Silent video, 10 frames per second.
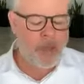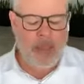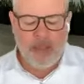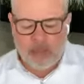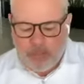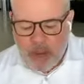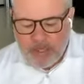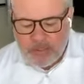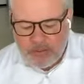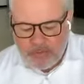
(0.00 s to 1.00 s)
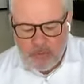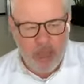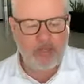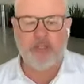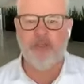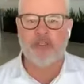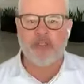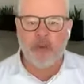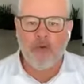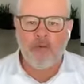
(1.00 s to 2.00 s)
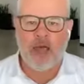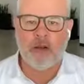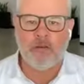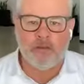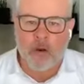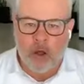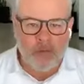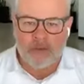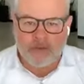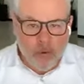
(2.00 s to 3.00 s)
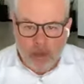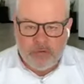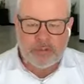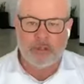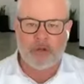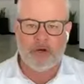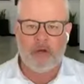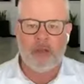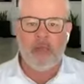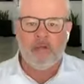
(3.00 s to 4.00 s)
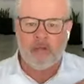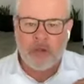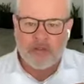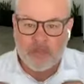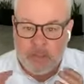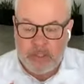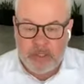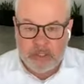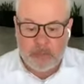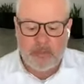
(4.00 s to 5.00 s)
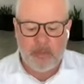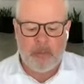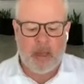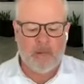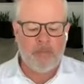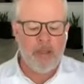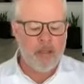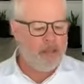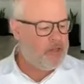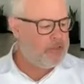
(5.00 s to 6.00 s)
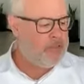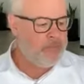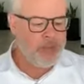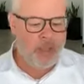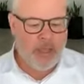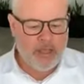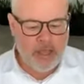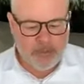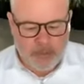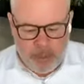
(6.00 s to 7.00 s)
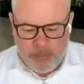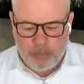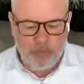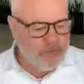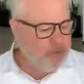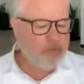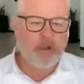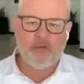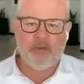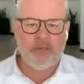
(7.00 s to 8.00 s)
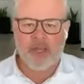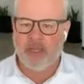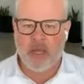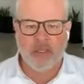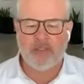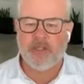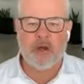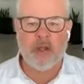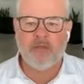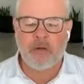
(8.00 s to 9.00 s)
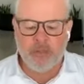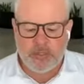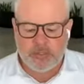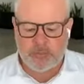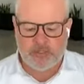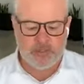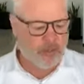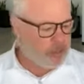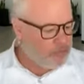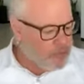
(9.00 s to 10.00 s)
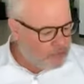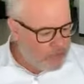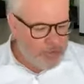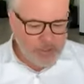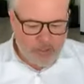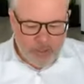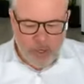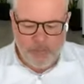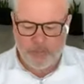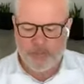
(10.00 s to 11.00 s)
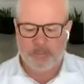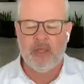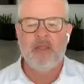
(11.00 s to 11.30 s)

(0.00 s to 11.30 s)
And the practice of gratitude is so vital for all of us to learn, for all of us to be disciplined about, because as people, even with all of our technology, all of our resources, all of our convenience and comforts,